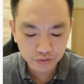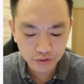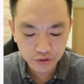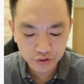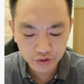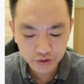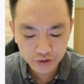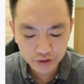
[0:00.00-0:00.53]

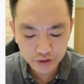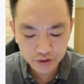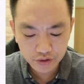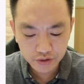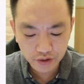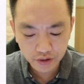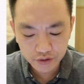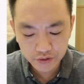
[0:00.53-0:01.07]
which is
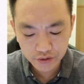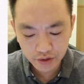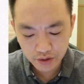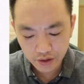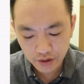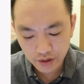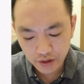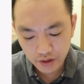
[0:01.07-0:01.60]
6.
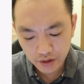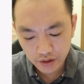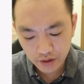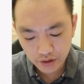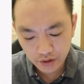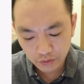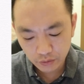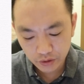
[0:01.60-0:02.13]

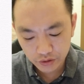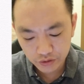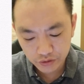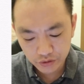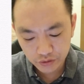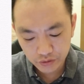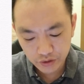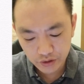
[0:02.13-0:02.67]
Then what you
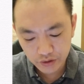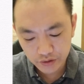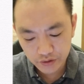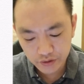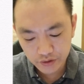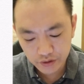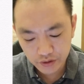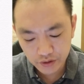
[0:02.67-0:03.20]
do
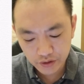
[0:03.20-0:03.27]
is,